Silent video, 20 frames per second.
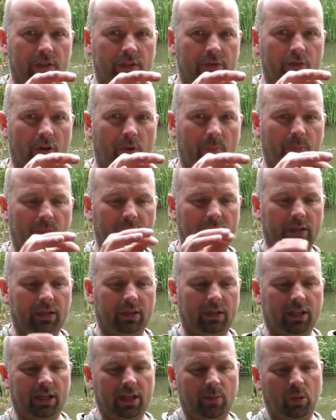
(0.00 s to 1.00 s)
you drop
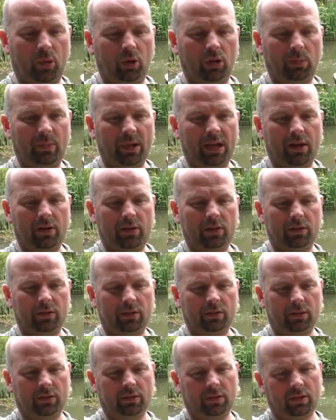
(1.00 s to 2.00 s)
a ball bearing,
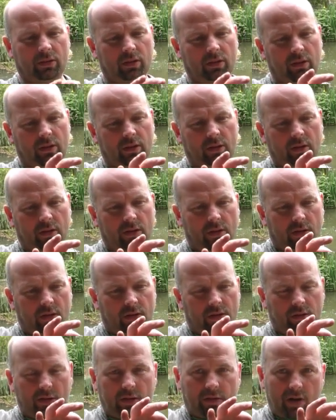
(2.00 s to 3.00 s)

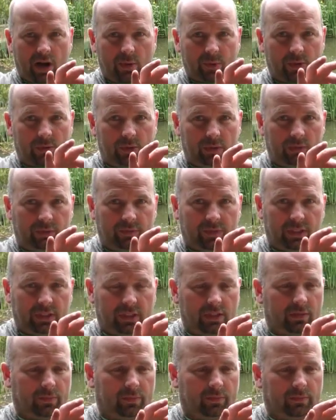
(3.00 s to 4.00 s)
you grab a hold of it
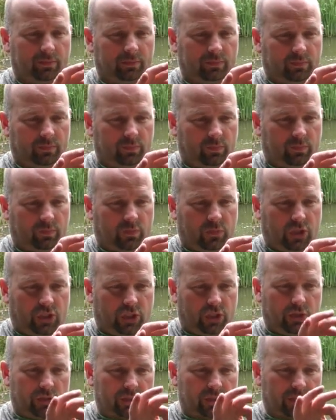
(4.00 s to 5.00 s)

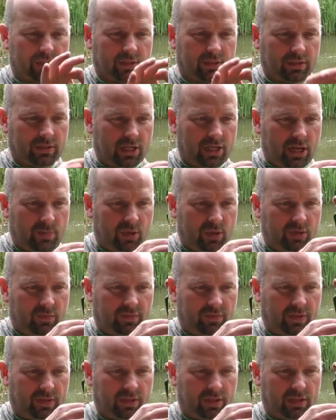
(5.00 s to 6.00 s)
just
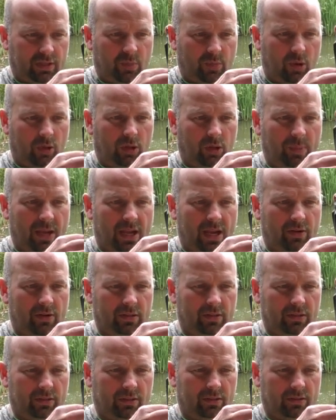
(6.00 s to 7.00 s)
above the ball
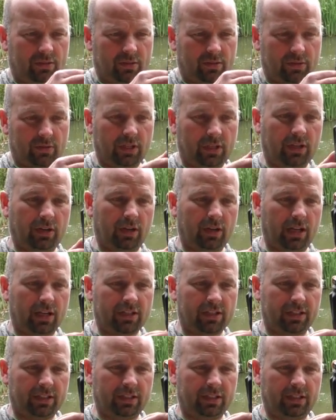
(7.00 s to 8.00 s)
bearing so that you're not
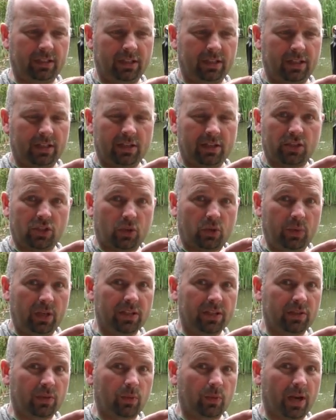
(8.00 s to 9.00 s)
actually
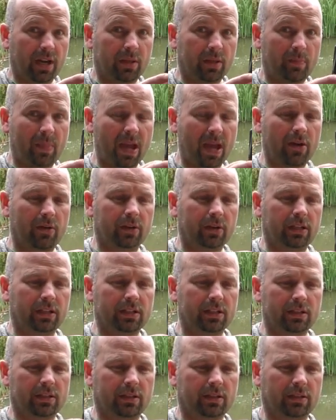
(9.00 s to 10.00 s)
squeezing where the bearing
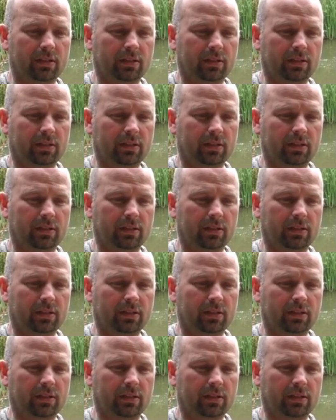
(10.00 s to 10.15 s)
is,